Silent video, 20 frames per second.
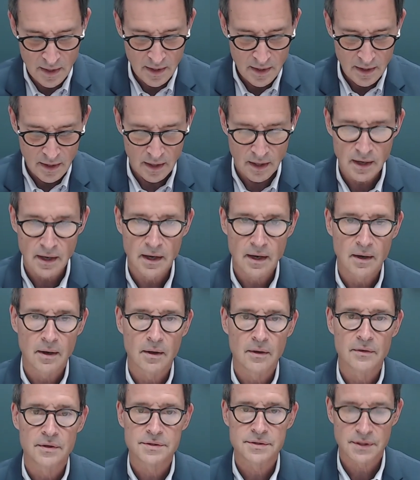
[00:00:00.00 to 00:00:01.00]

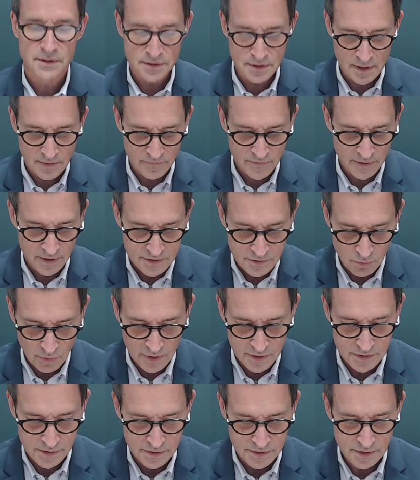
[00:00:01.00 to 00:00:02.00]
the significance, what
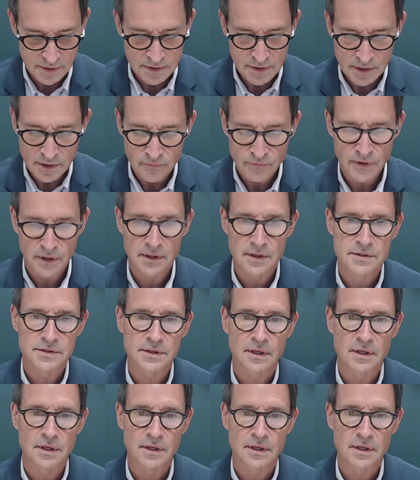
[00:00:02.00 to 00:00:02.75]
is the significance